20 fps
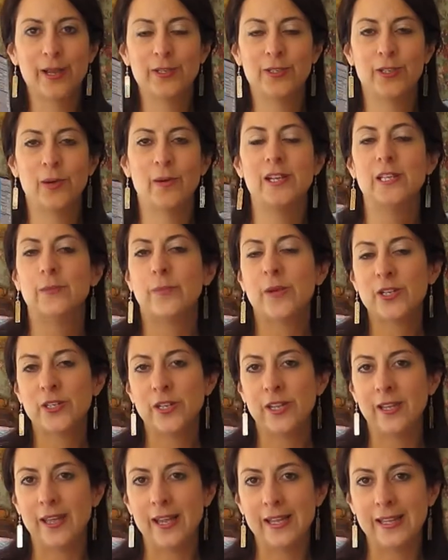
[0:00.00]
So I
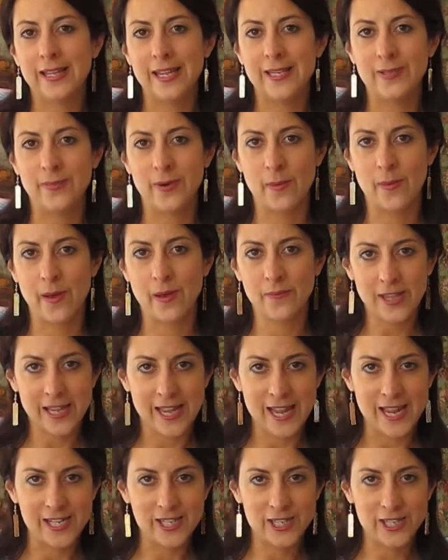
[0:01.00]
especially like these when I'm on
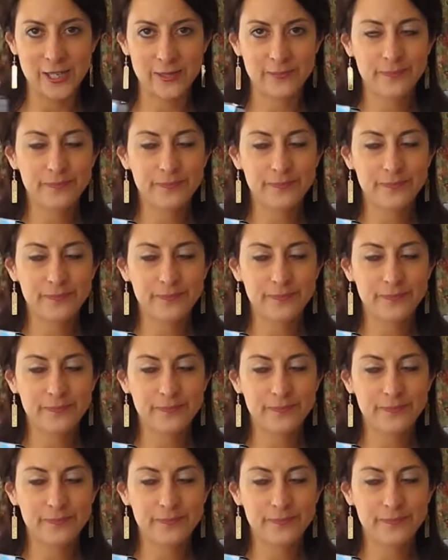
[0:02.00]
vacation,